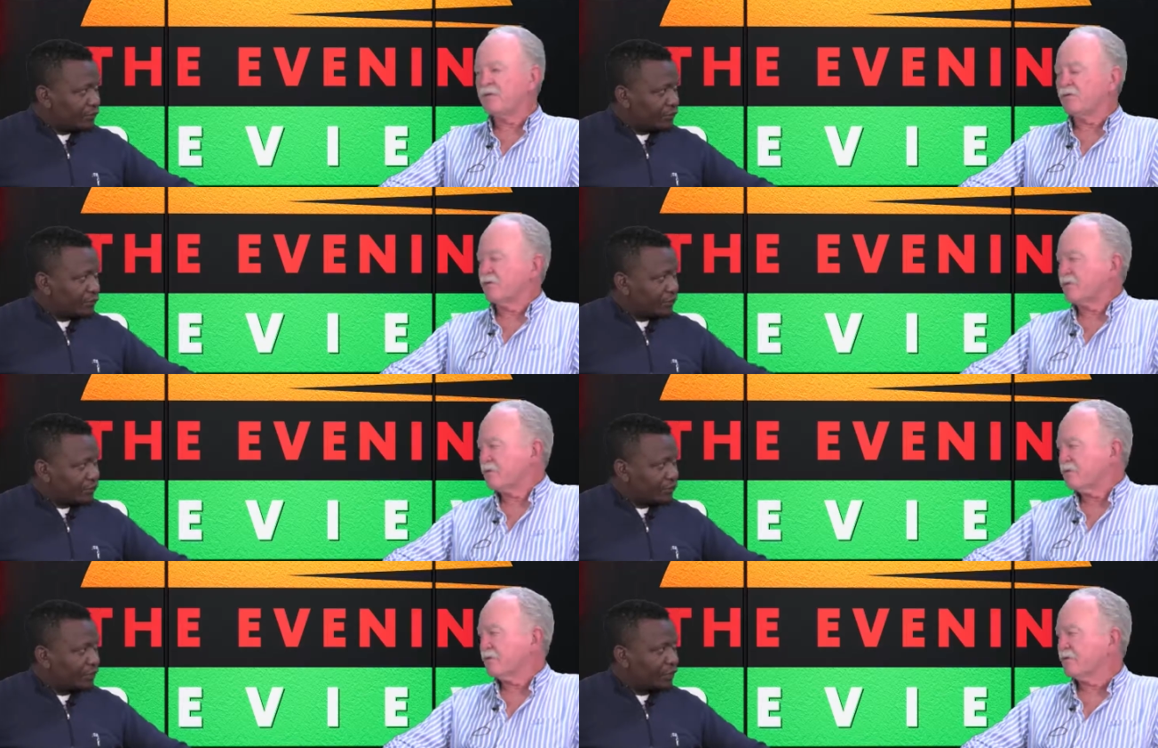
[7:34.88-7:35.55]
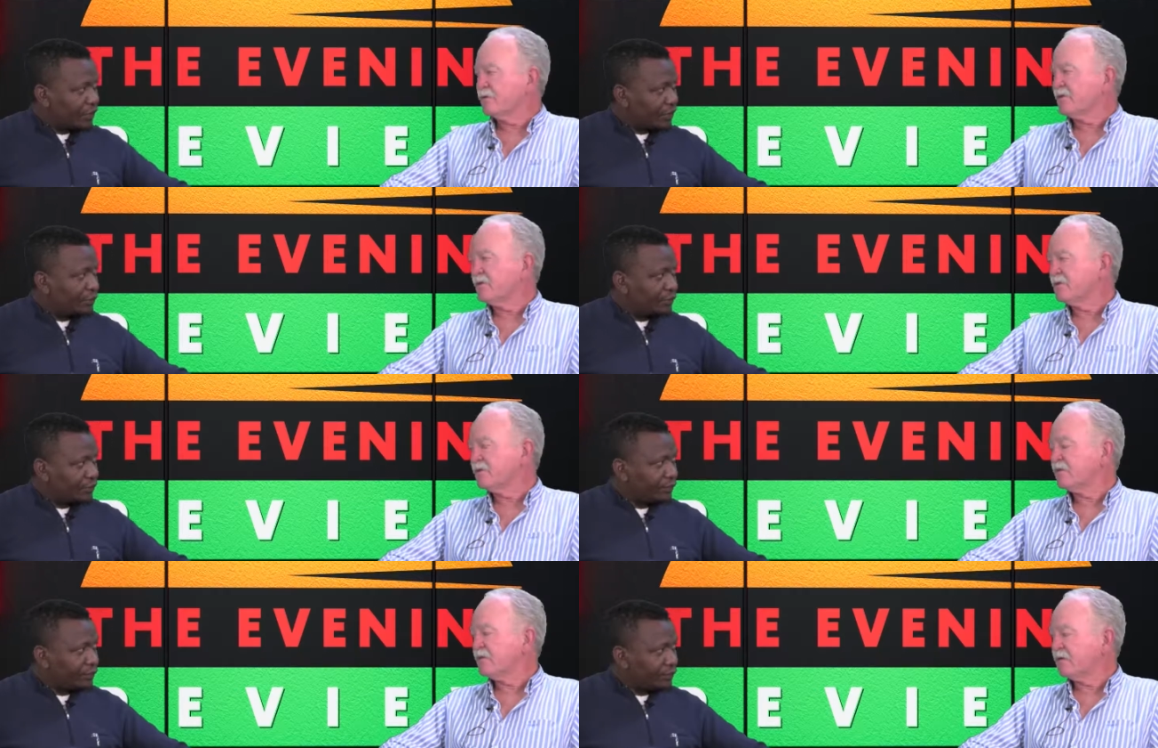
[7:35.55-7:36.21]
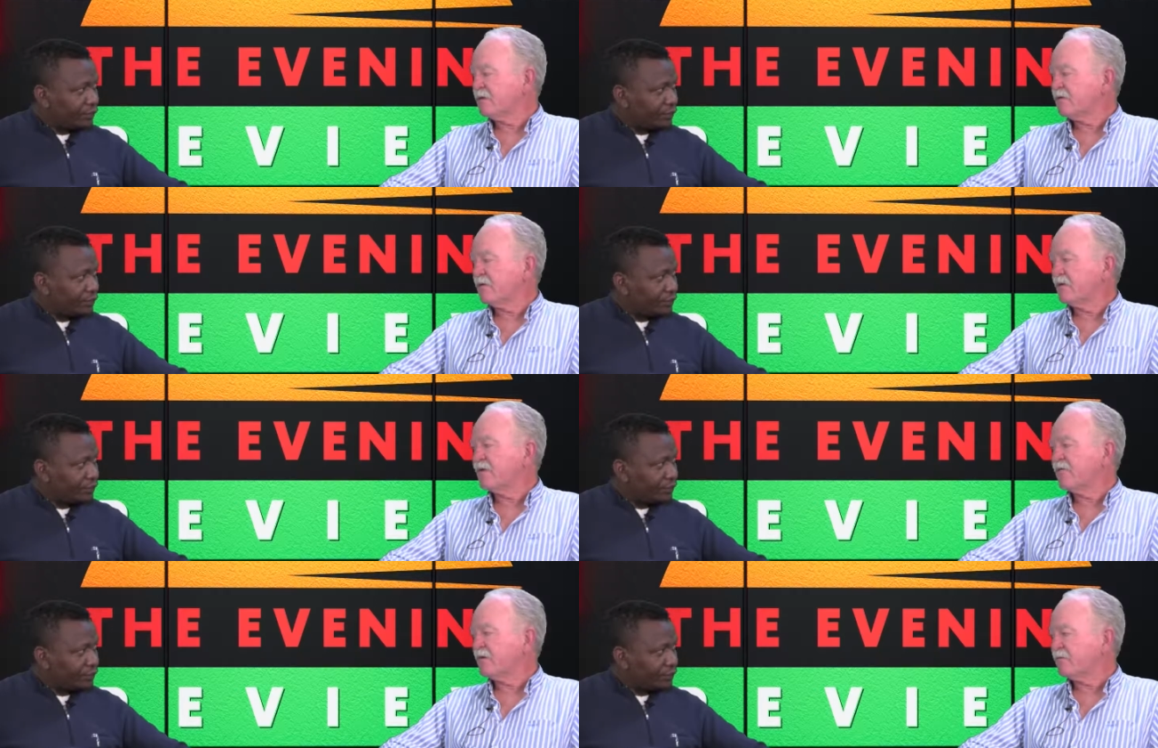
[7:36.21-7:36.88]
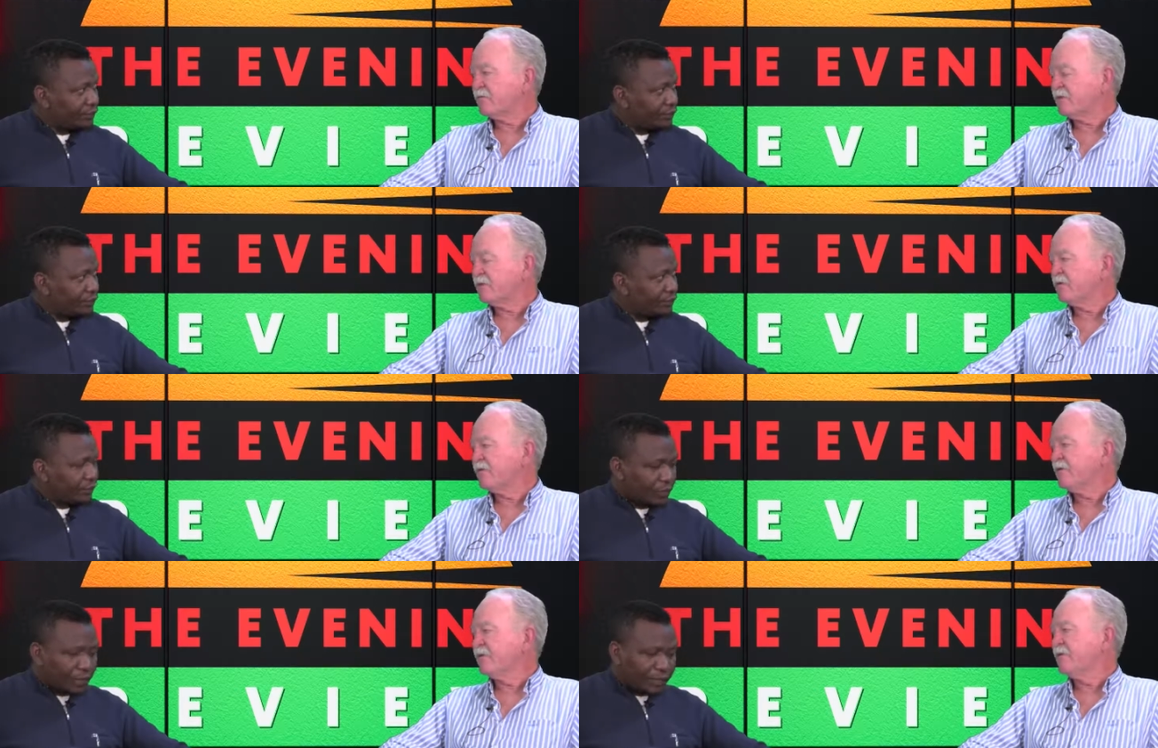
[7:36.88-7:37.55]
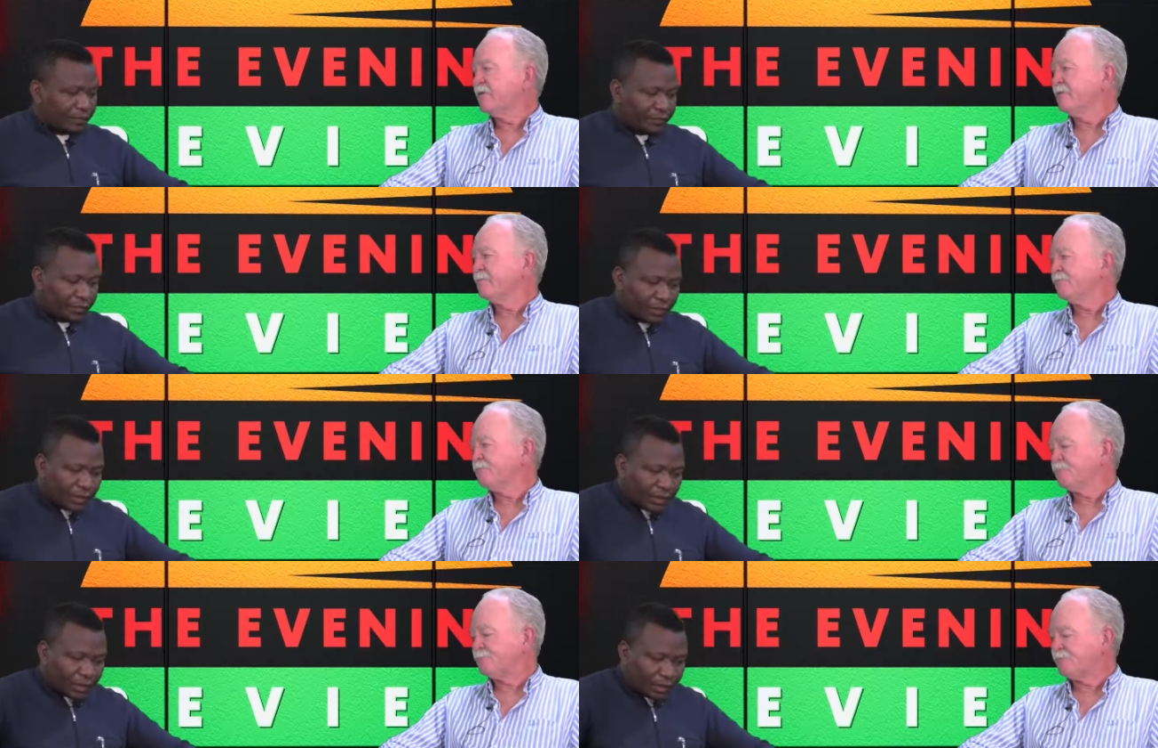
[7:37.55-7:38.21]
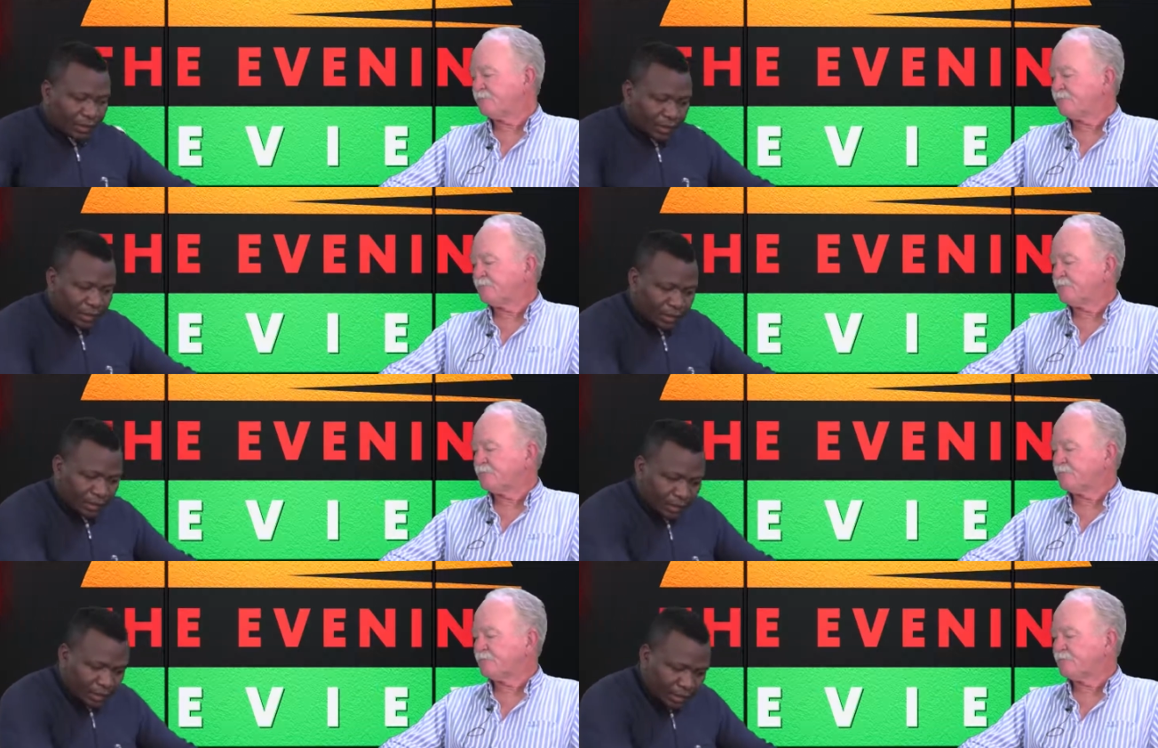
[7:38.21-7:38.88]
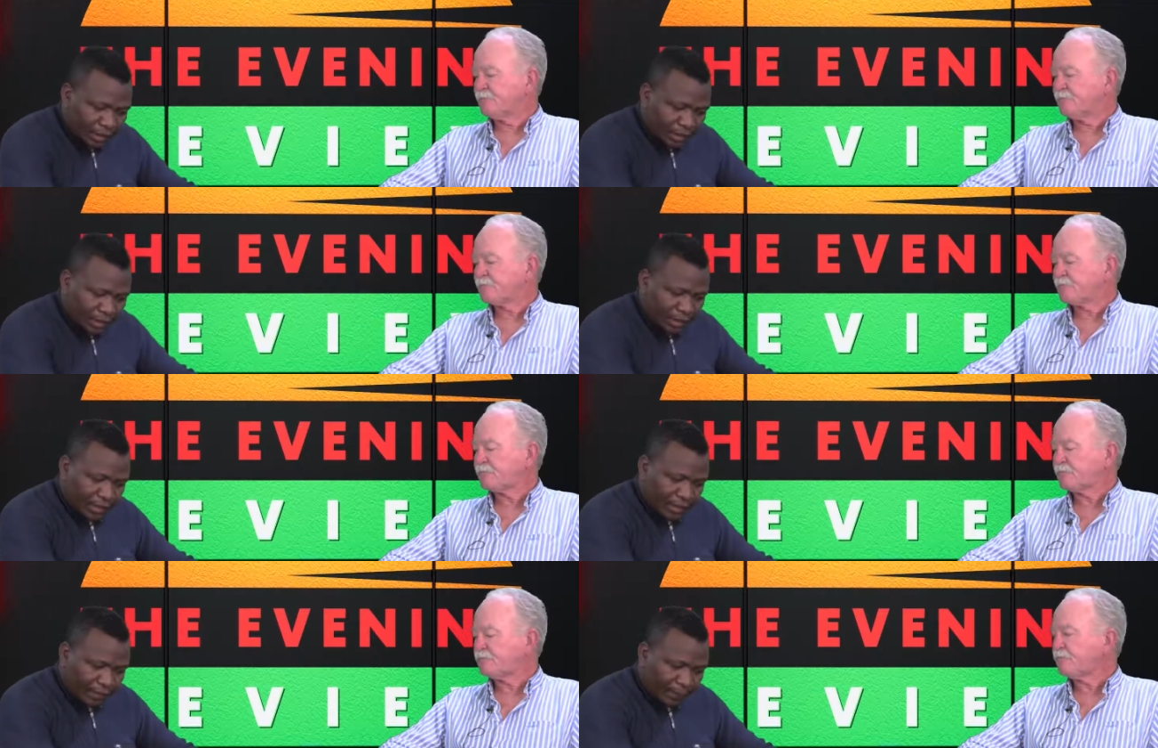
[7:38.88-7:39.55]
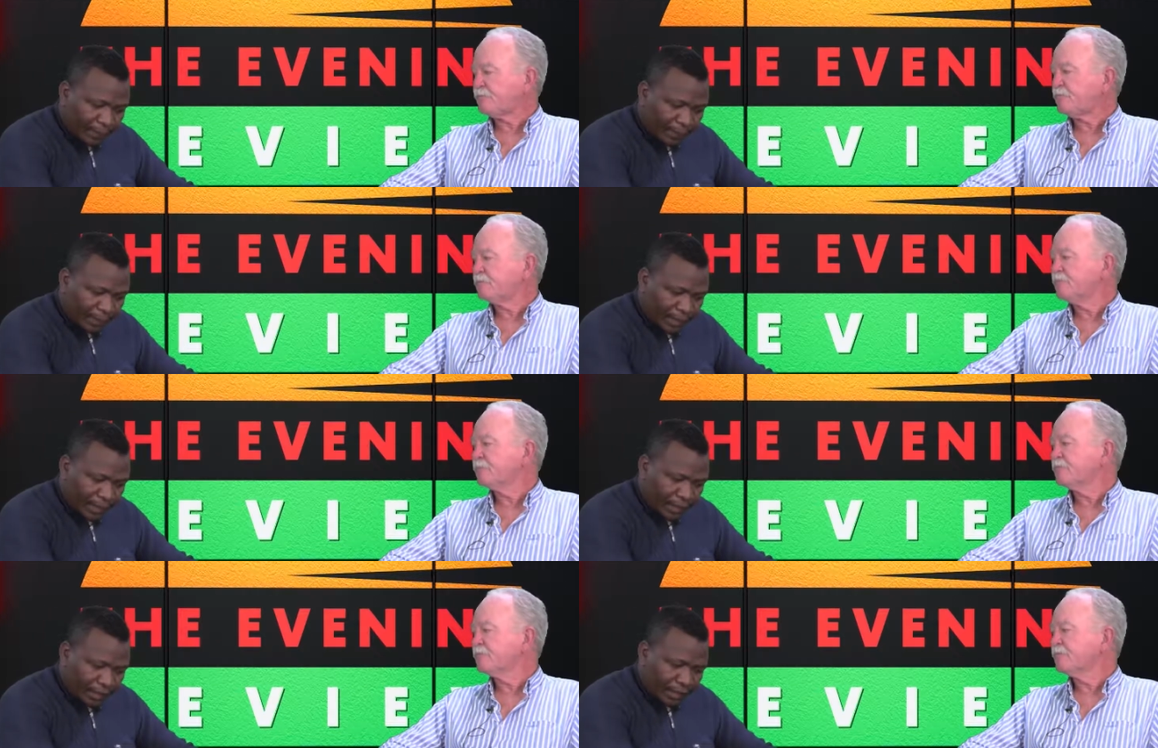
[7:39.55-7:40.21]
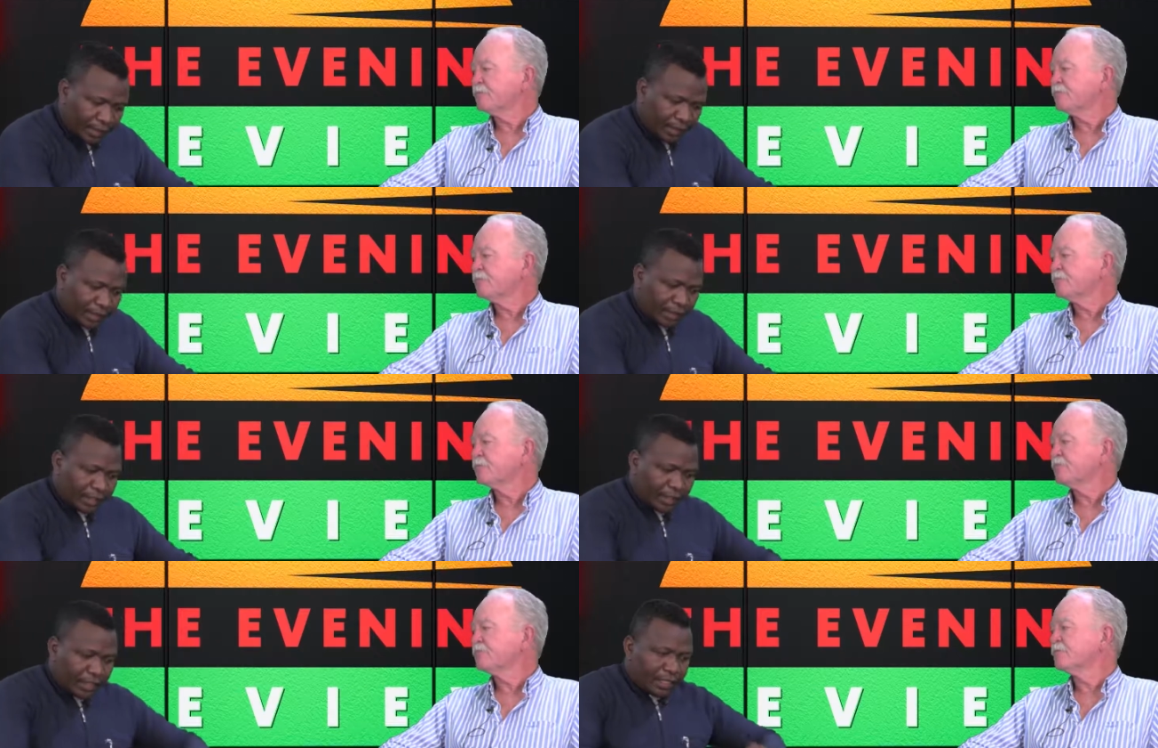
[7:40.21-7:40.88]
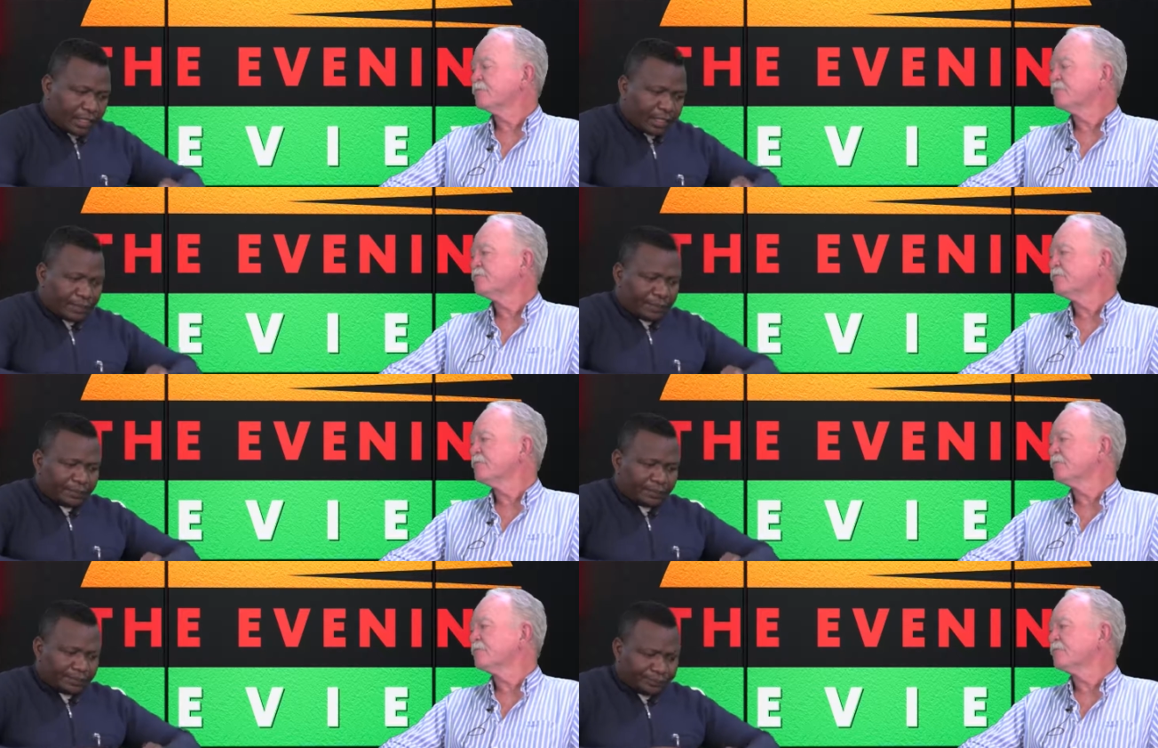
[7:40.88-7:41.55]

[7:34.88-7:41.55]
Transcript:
Speaker 1: all. Yeah. Is, there's no involvement. Wonderful. The, the, um,